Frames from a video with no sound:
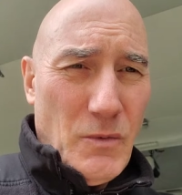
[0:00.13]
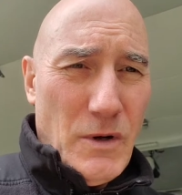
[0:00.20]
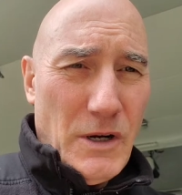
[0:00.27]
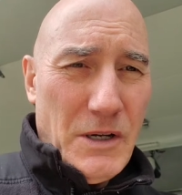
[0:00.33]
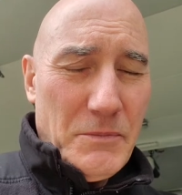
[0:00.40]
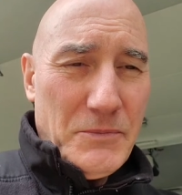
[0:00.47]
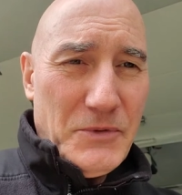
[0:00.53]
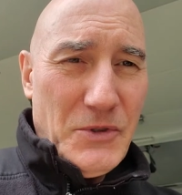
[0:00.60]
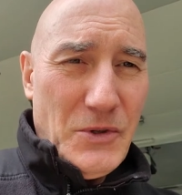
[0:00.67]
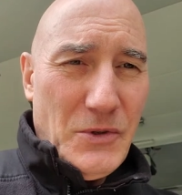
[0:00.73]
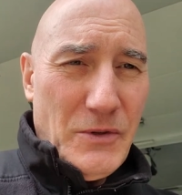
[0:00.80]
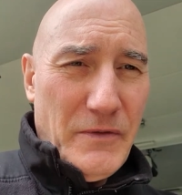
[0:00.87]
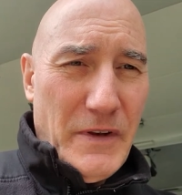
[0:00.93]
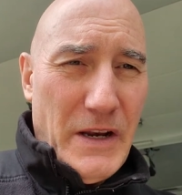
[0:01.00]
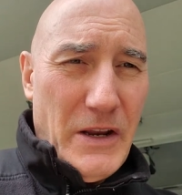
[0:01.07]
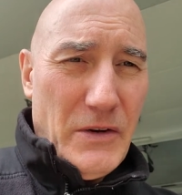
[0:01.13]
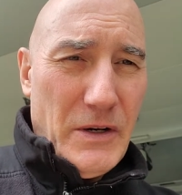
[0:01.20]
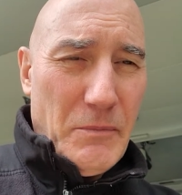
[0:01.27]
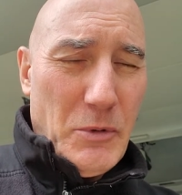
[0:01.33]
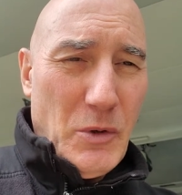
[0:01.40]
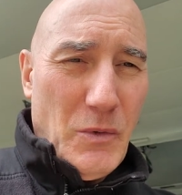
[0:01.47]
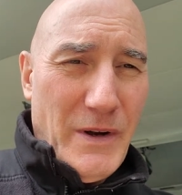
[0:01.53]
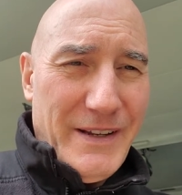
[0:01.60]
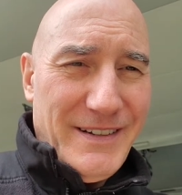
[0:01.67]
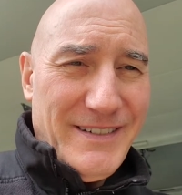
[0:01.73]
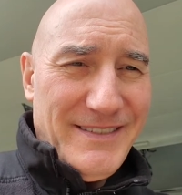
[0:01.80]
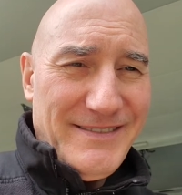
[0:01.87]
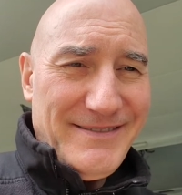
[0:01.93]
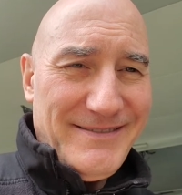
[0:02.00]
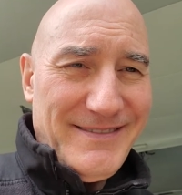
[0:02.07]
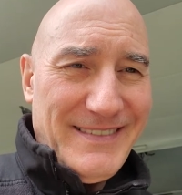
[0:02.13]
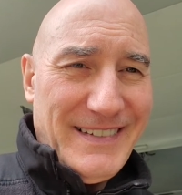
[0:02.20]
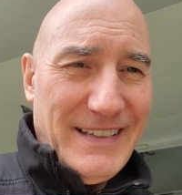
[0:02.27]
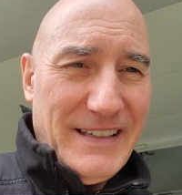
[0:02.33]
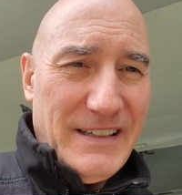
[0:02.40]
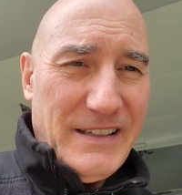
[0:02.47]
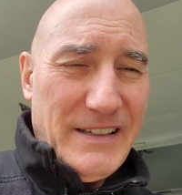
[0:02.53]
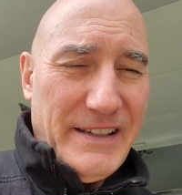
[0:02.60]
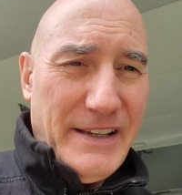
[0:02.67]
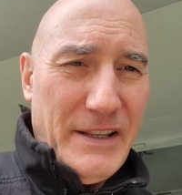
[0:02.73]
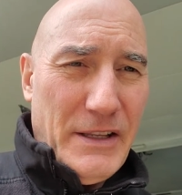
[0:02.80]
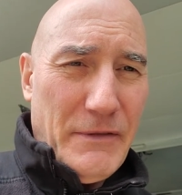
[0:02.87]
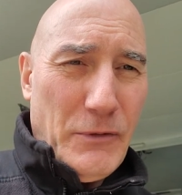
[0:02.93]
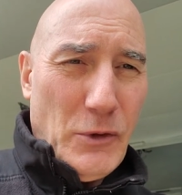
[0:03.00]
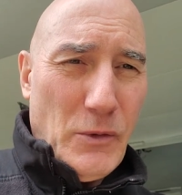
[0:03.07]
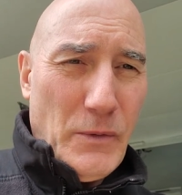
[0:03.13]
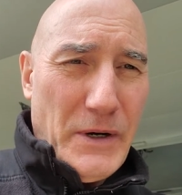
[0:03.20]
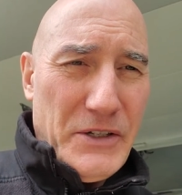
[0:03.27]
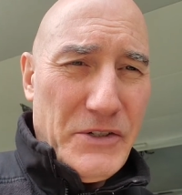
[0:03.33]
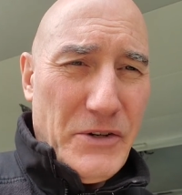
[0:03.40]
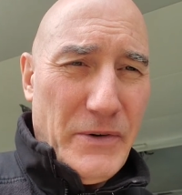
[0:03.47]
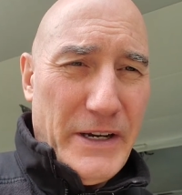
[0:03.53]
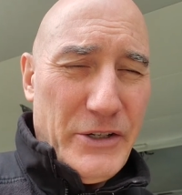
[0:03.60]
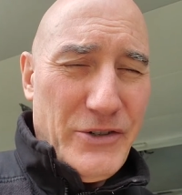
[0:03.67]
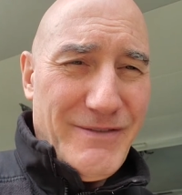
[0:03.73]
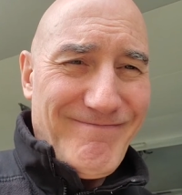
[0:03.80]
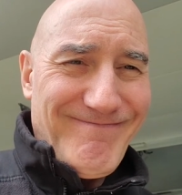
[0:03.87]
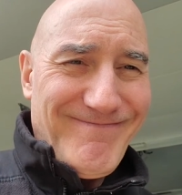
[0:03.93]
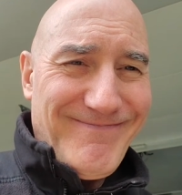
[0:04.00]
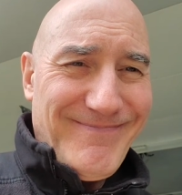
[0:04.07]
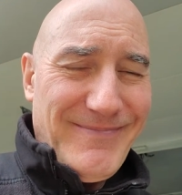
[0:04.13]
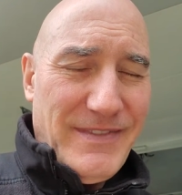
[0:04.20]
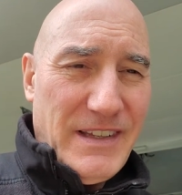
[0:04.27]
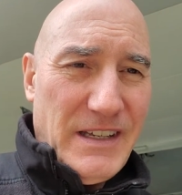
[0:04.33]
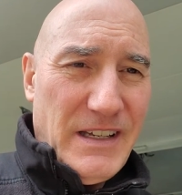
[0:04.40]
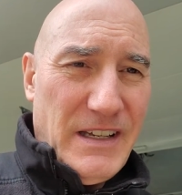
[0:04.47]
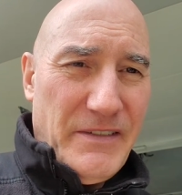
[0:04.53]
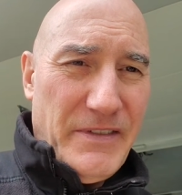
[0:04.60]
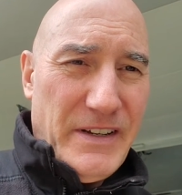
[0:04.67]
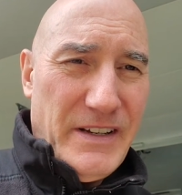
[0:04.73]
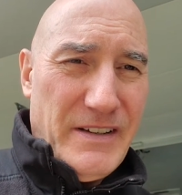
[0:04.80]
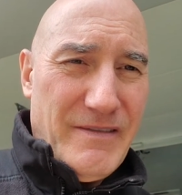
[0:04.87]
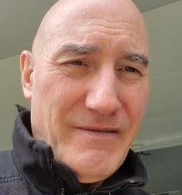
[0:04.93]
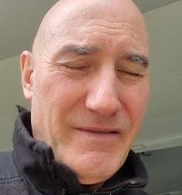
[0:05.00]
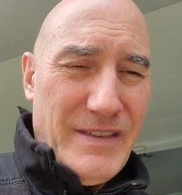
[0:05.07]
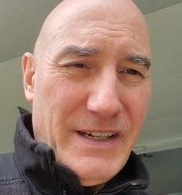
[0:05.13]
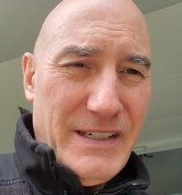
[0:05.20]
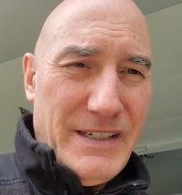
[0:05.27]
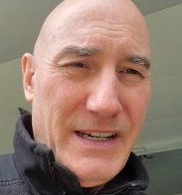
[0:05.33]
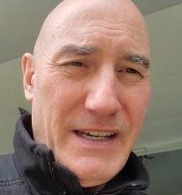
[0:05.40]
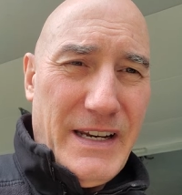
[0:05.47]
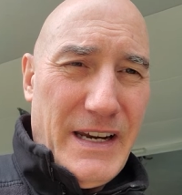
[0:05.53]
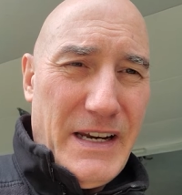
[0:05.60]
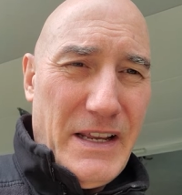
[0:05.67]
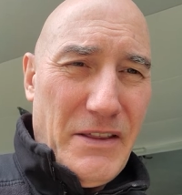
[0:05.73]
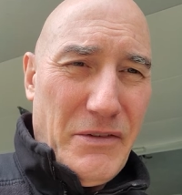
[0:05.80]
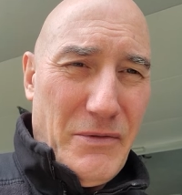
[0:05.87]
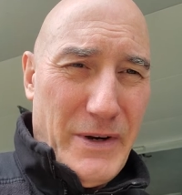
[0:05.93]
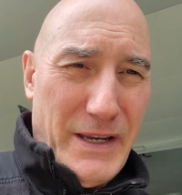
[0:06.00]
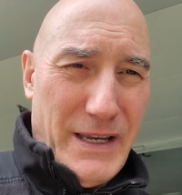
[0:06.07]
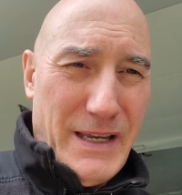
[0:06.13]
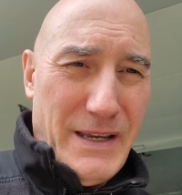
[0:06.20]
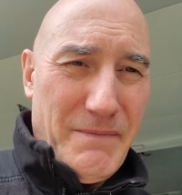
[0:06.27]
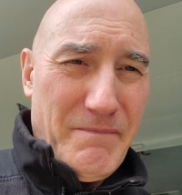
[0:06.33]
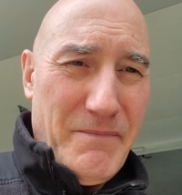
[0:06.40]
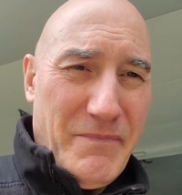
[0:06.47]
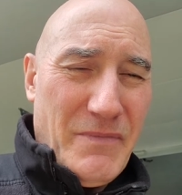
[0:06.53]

Welcome to video number one in the full restoration of a 1983